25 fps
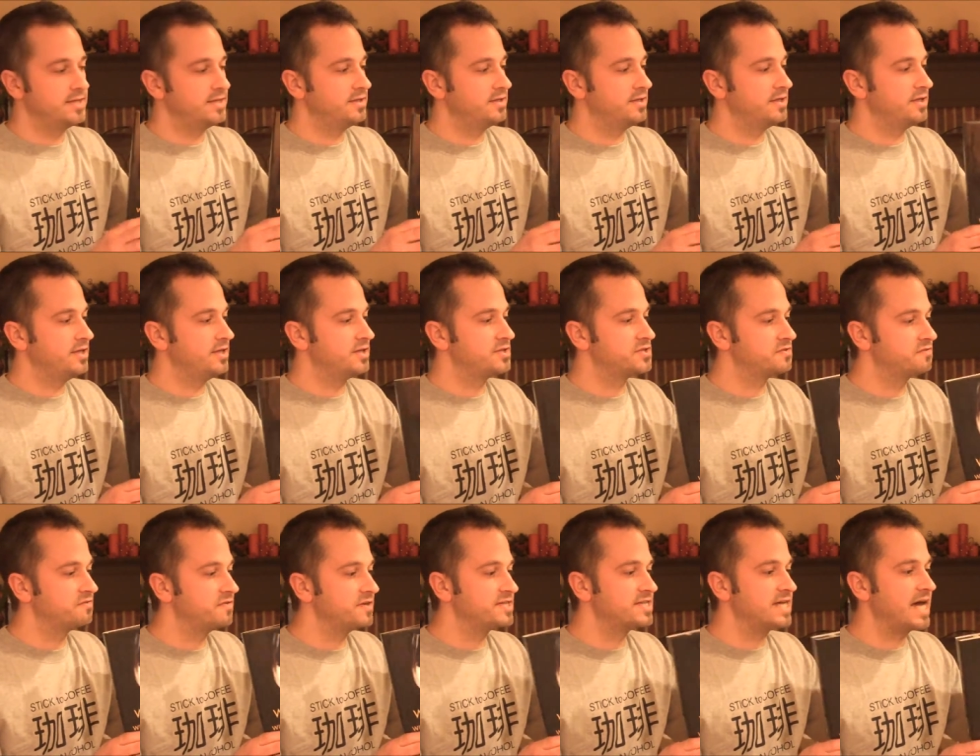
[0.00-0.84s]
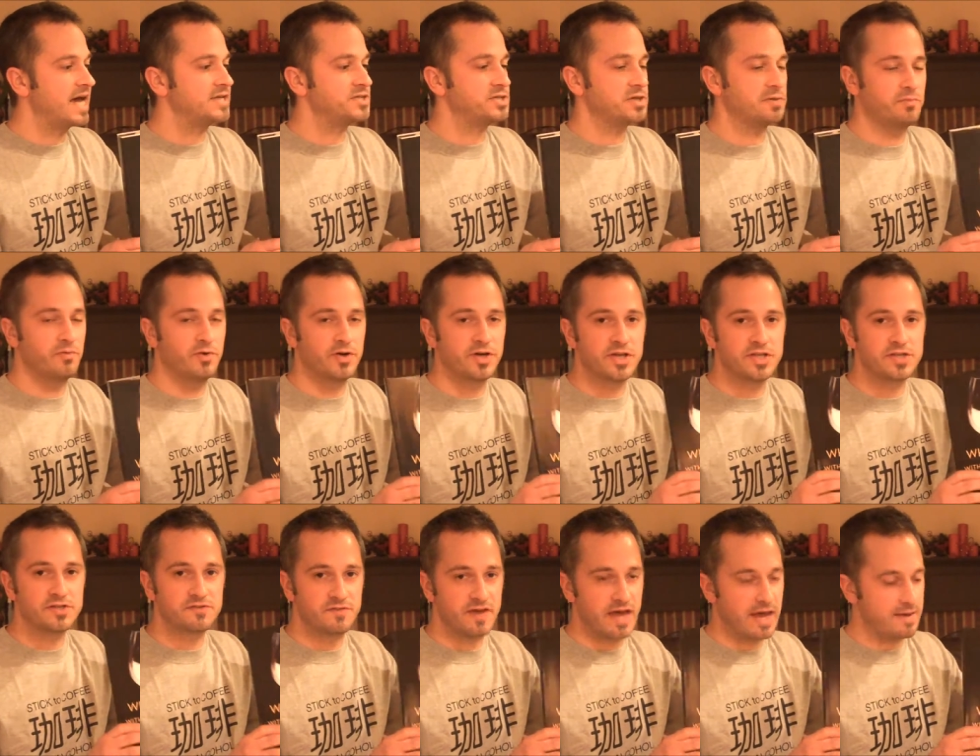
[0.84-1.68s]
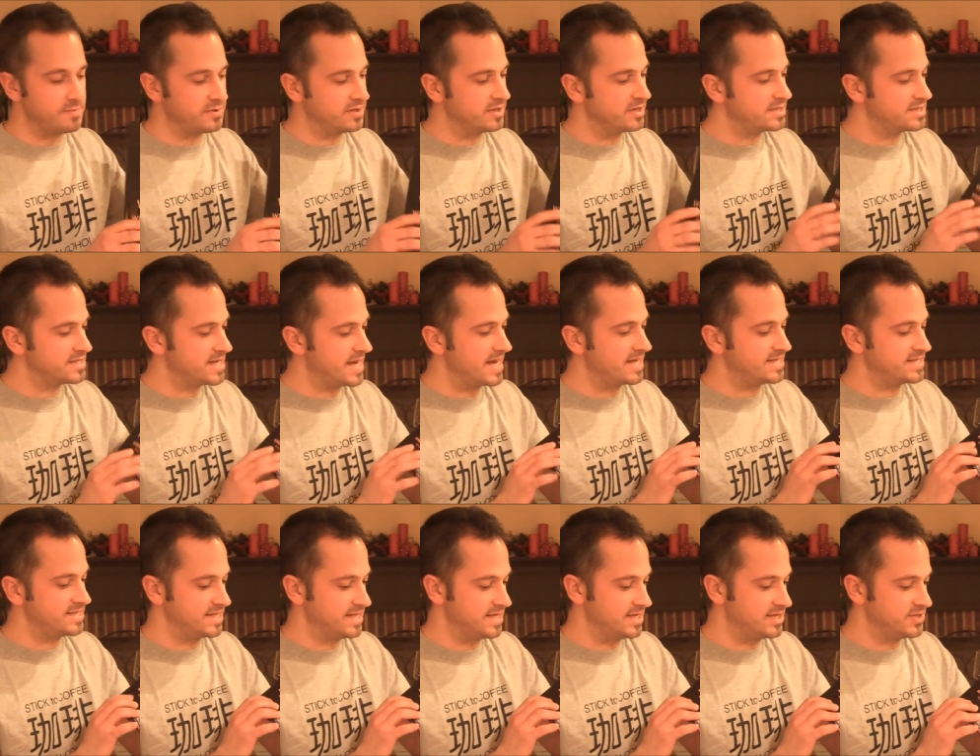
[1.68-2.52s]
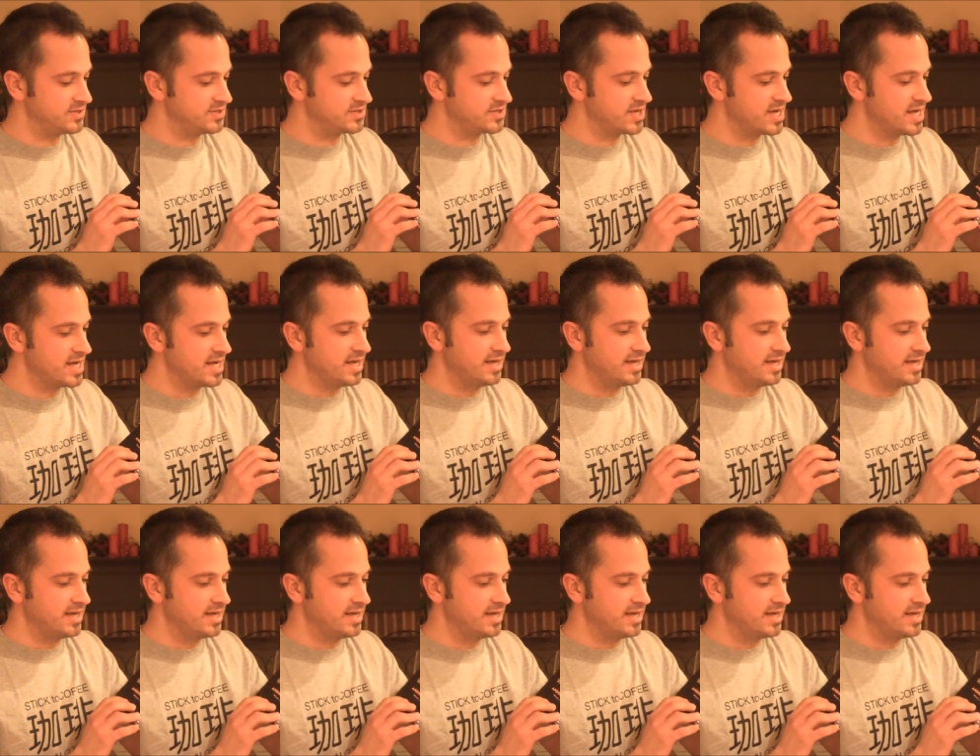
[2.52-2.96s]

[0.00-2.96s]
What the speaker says: it's a fantastic book, and as fabulous as it is,